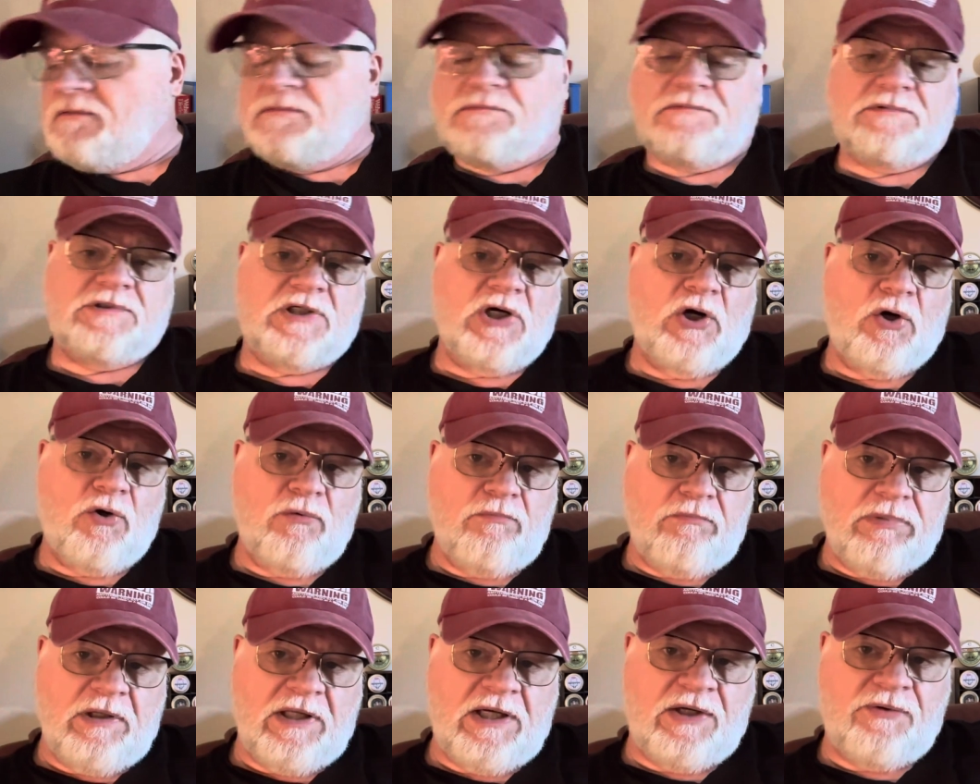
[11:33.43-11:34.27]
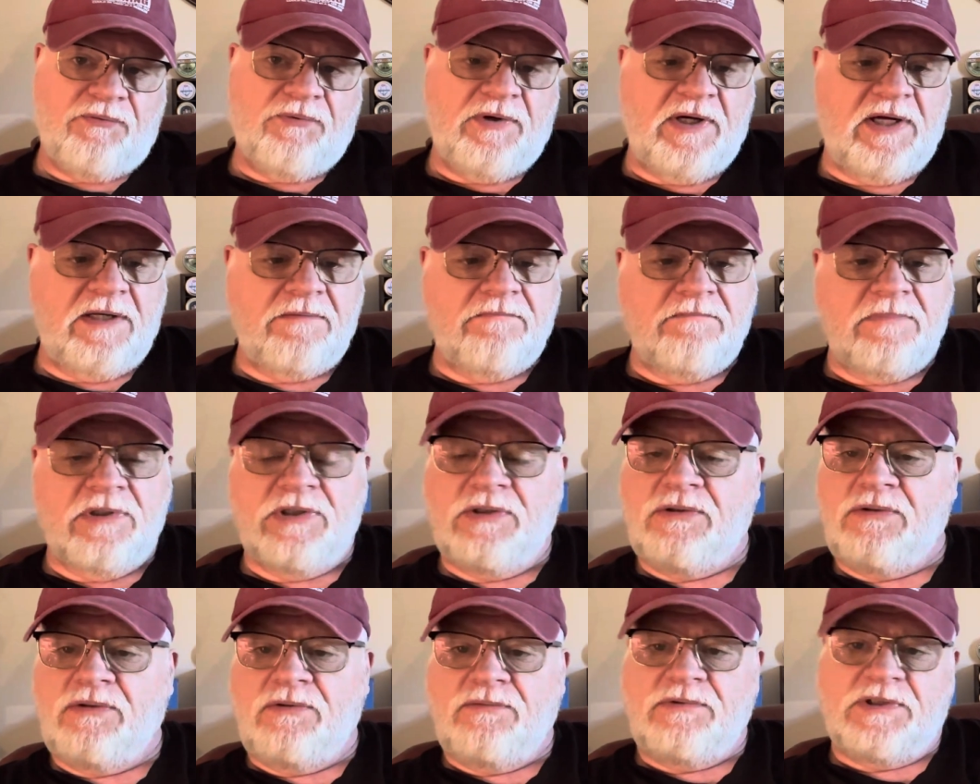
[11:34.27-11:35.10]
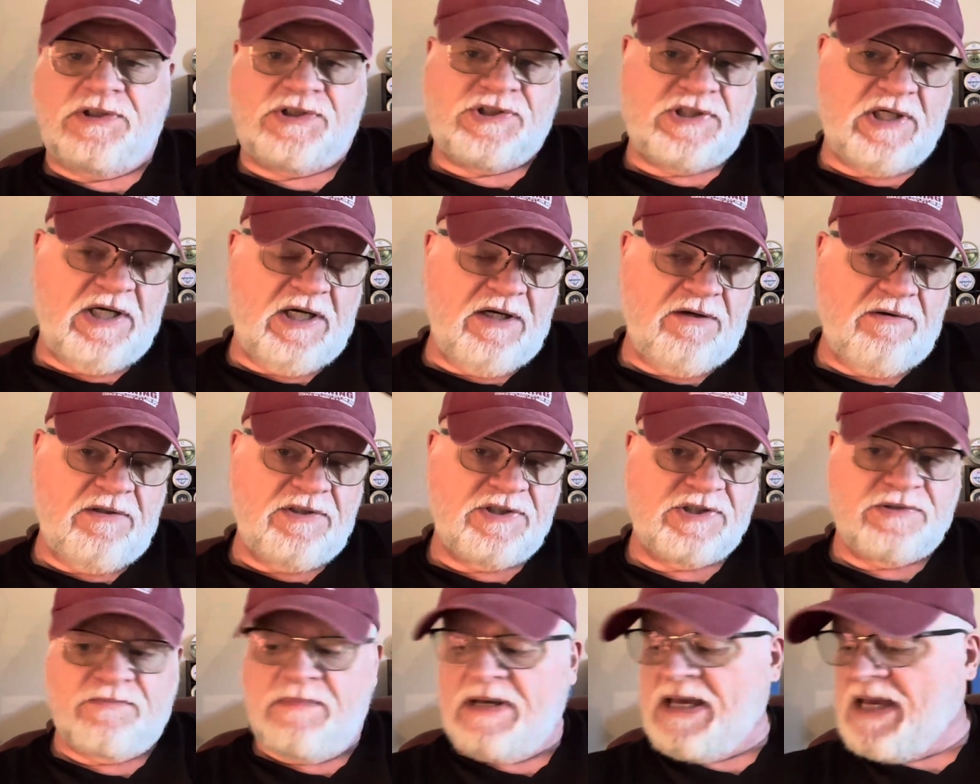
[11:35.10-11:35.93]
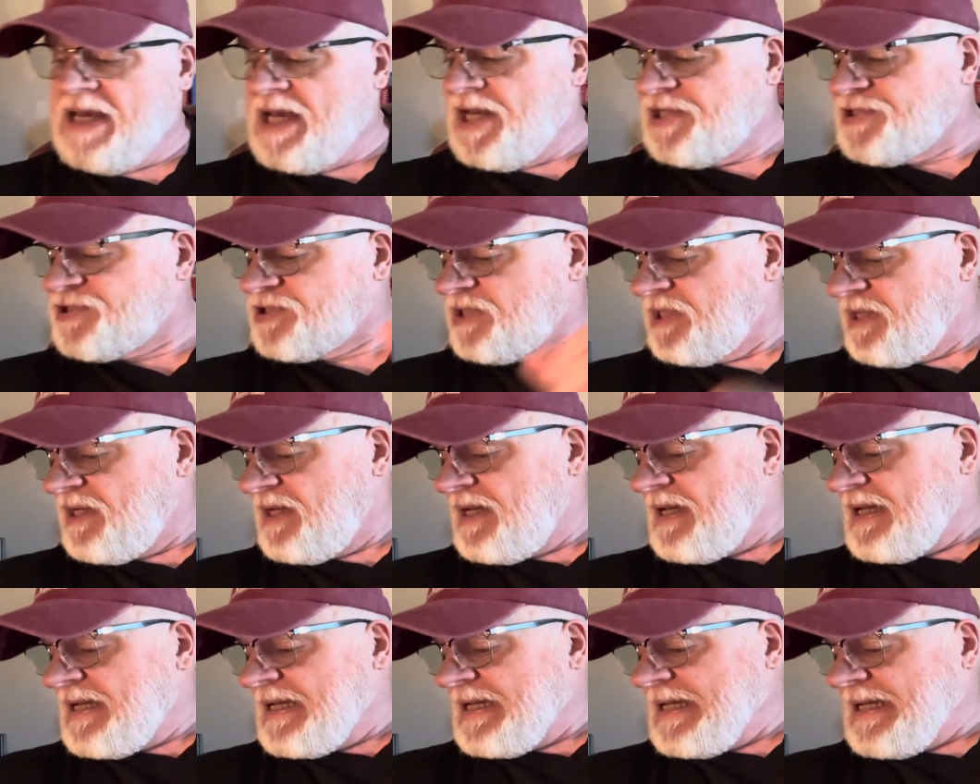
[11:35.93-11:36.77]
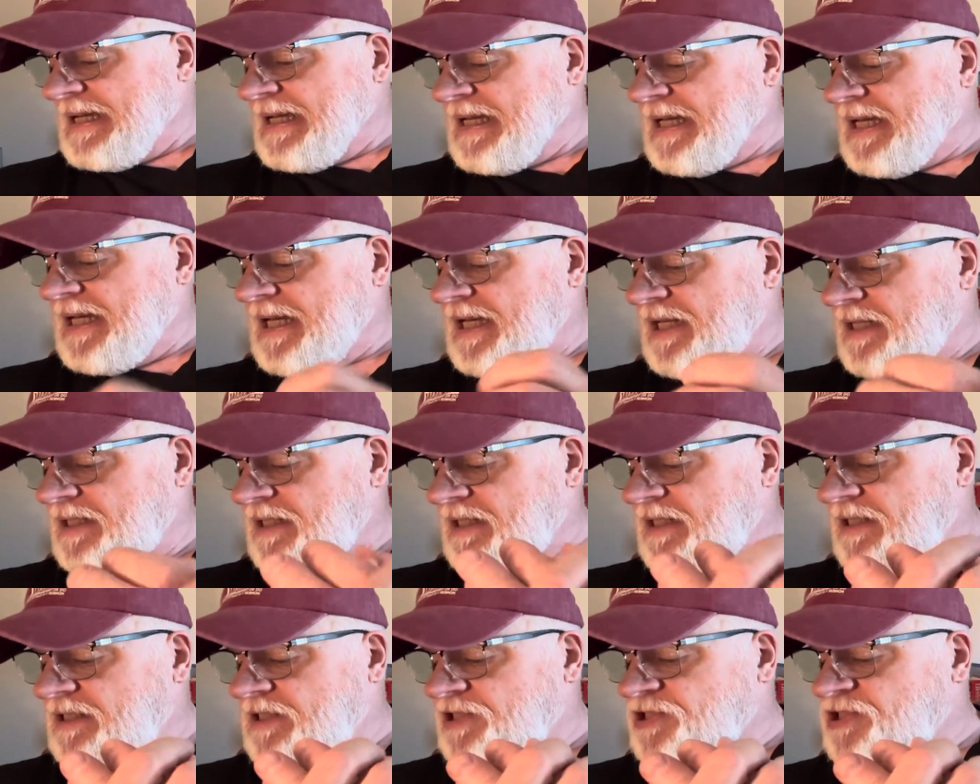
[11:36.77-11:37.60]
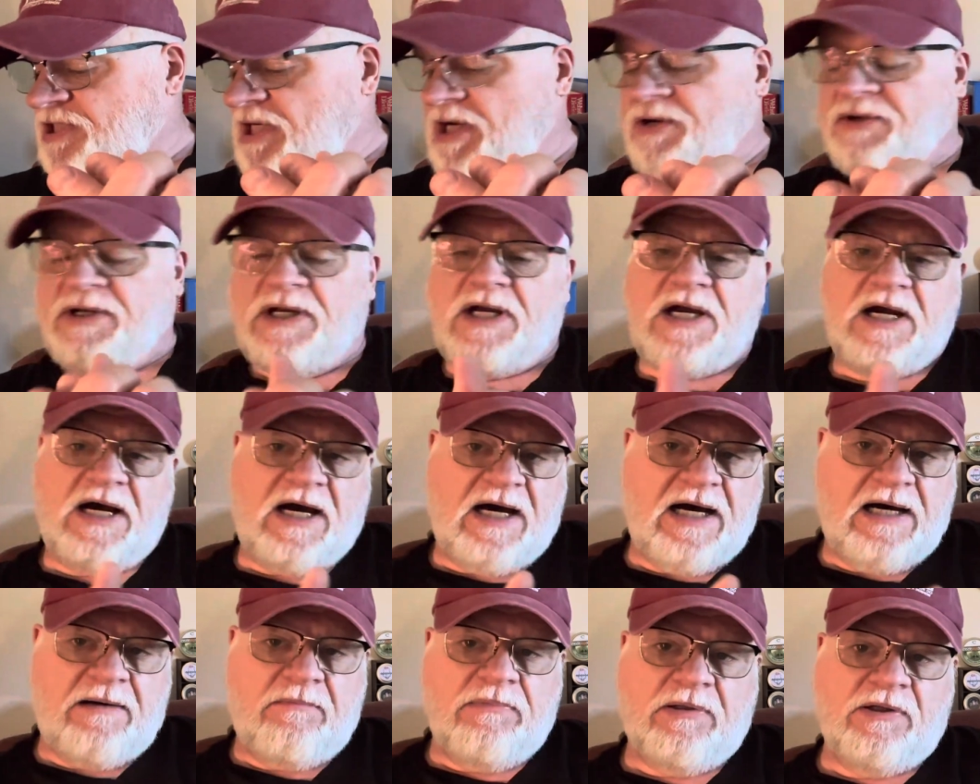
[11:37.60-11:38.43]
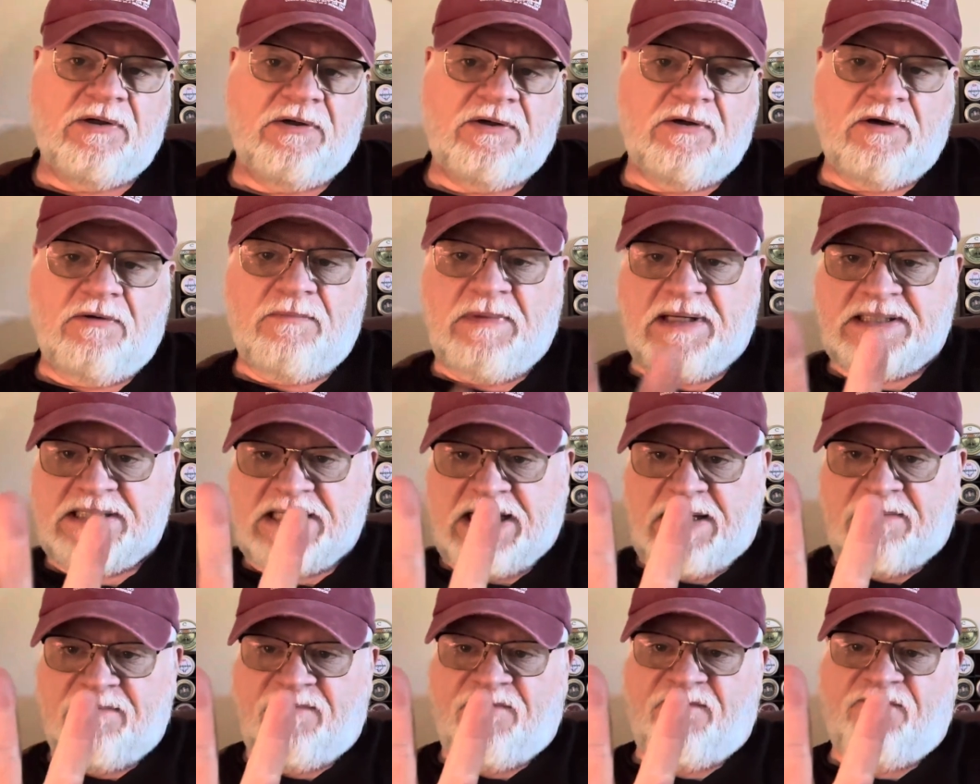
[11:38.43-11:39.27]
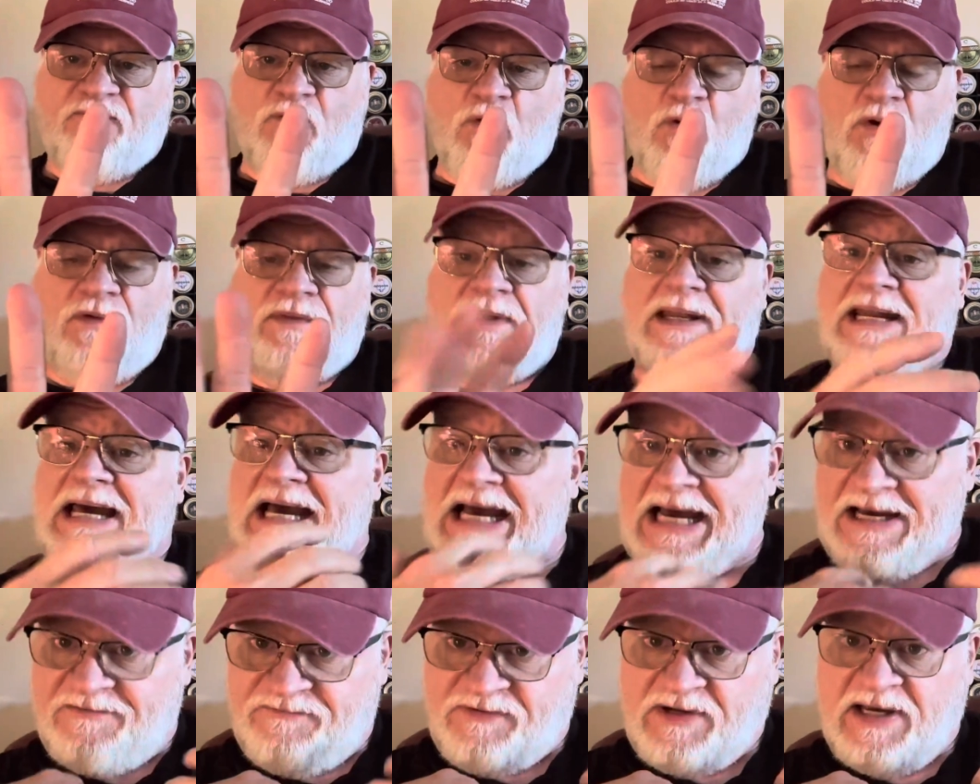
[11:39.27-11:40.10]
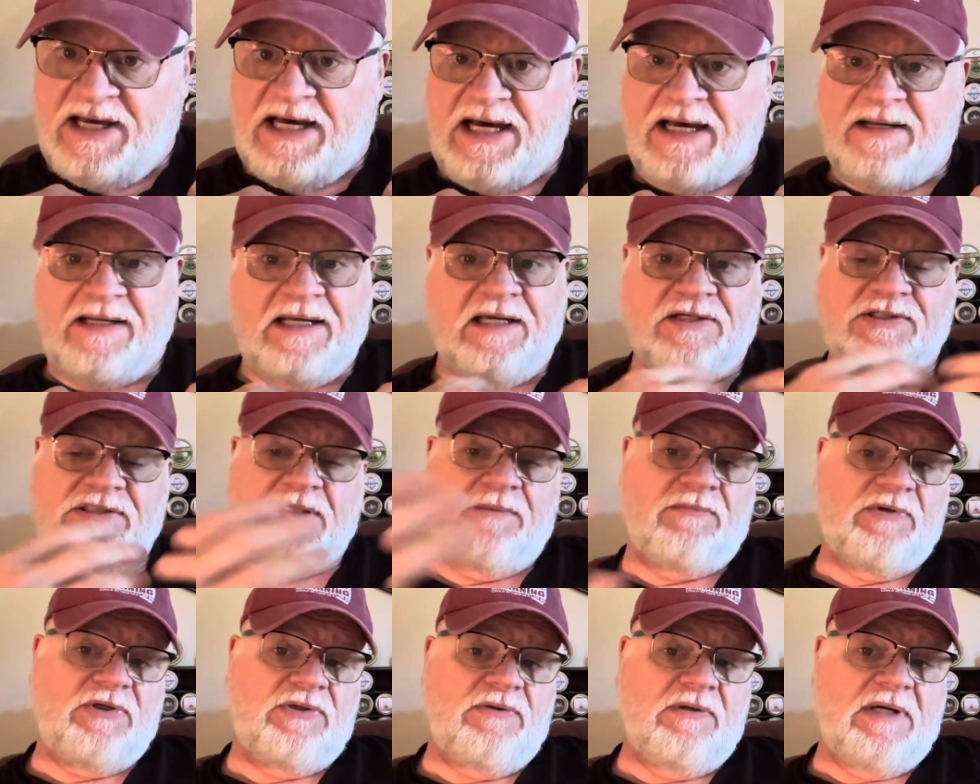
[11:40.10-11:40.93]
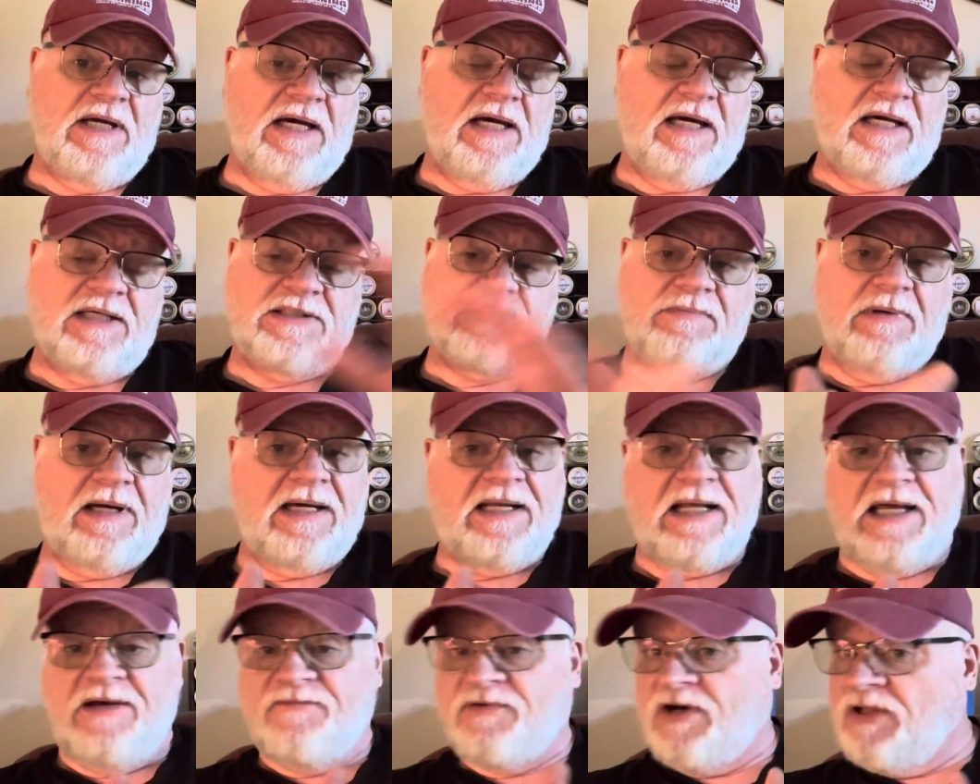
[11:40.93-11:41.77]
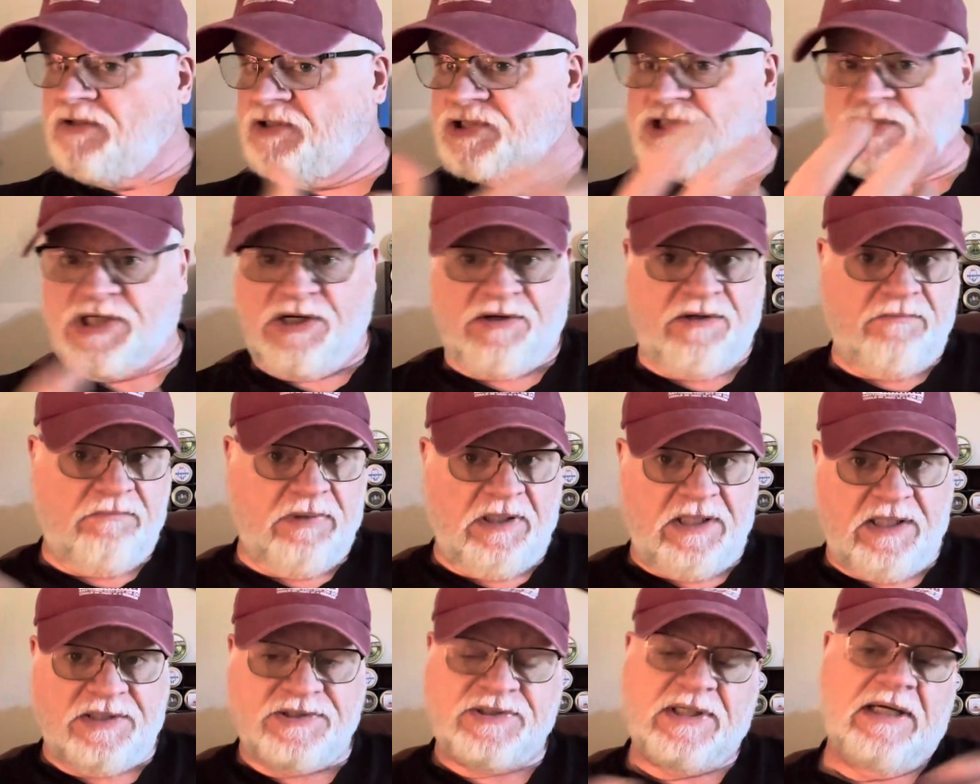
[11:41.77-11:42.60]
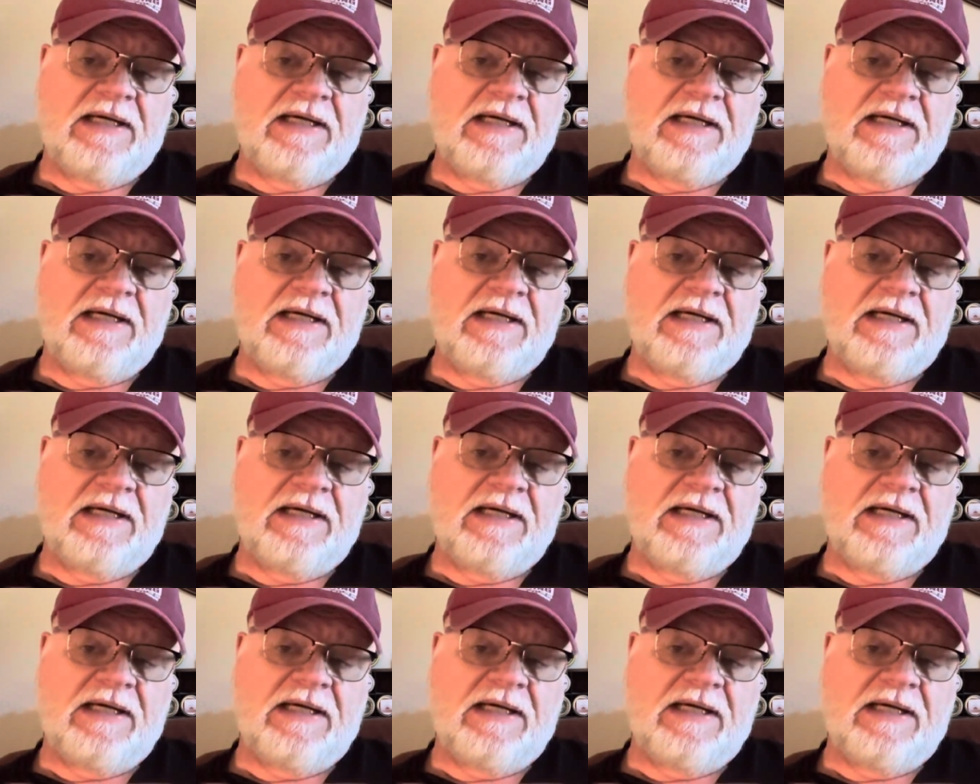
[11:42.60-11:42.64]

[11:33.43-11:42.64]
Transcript: Colt Blood Red Moon, the Cherry Smash, and the Cherry Cobbler are my top 4 that I've got. Now, some of you guys might have other cherry blends.